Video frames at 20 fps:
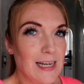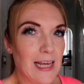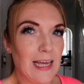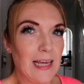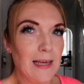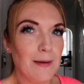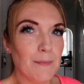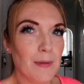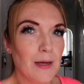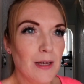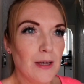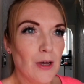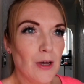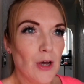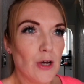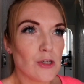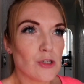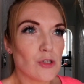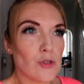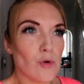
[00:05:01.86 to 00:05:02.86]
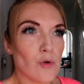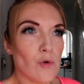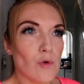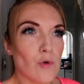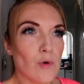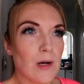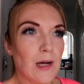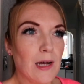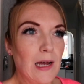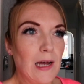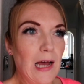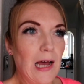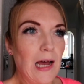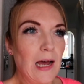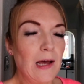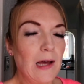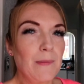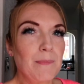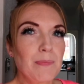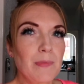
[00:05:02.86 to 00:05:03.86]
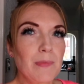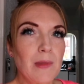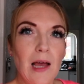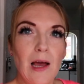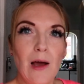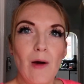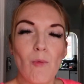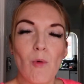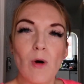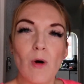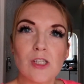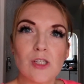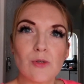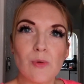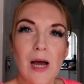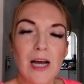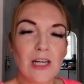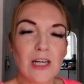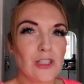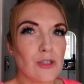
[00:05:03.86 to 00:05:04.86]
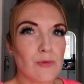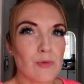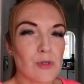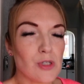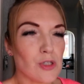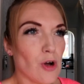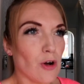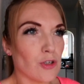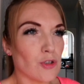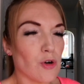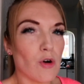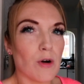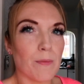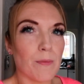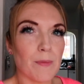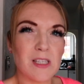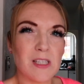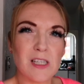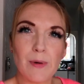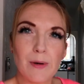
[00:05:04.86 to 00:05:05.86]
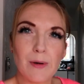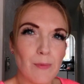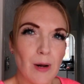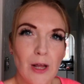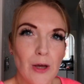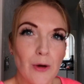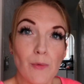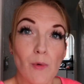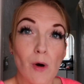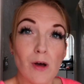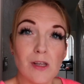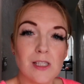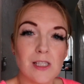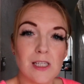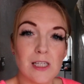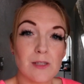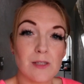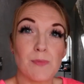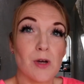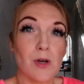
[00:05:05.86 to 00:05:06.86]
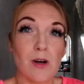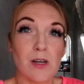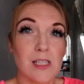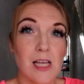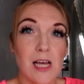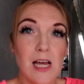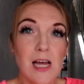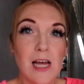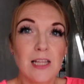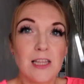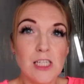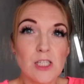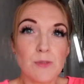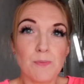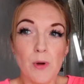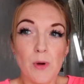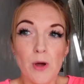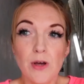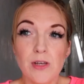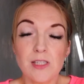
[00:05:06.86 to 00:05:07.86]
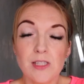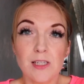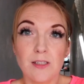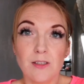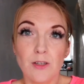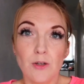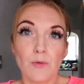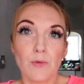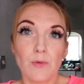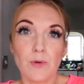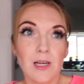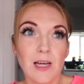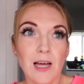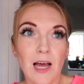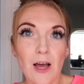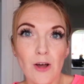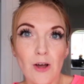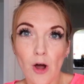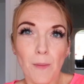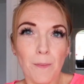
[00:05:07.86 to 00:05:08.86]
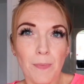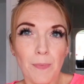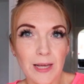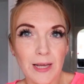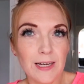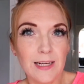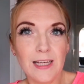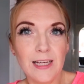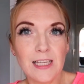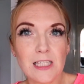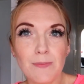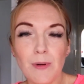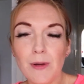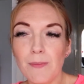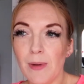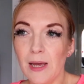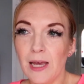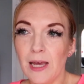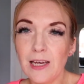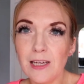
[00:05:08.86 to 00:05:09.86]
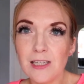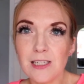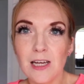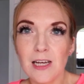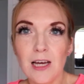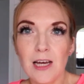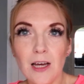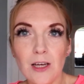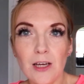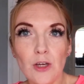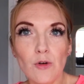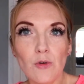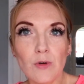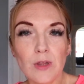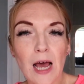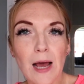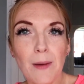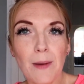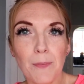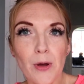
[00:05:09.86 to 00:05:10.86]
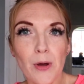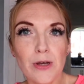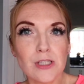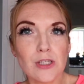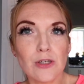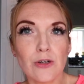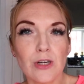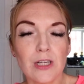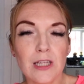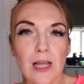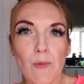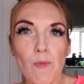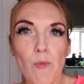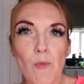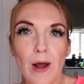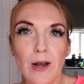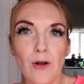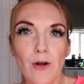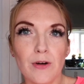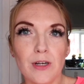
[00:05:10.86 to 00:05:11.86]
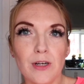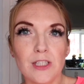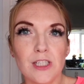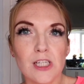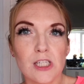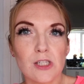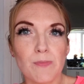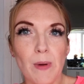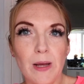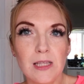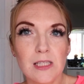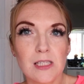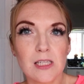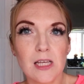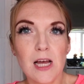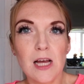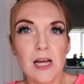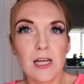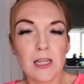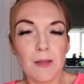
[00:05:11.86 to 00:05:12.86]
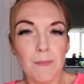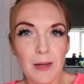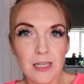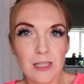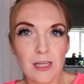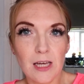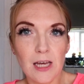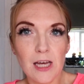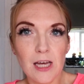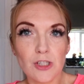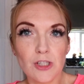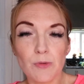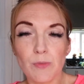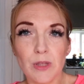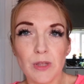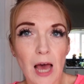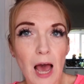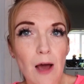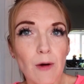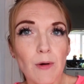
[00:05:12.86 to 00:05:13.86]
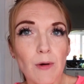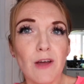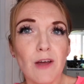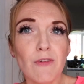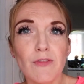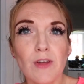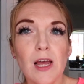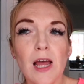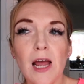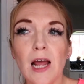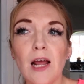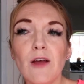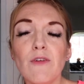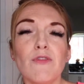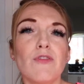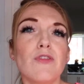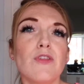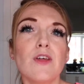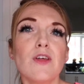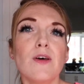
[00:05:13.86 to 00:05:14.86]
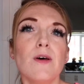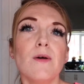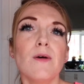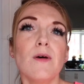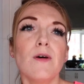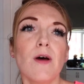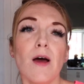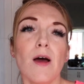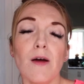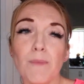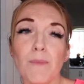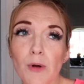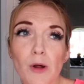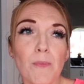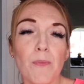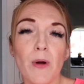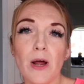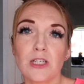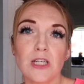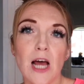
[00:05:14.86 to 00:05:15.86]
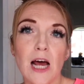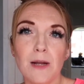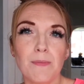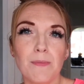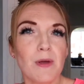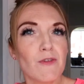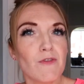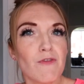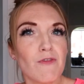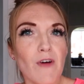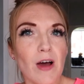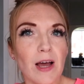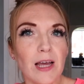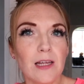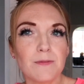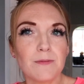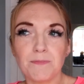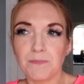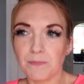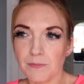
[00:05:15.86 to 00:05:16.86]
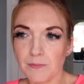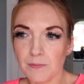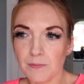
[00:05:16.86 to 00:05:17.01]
name. So once we actually we started talking to someone, well, who was this? Because this person, you know, a complaint needs to be made. You know, that person could have then went on to dispense the medication without, if the blood pressure had been fine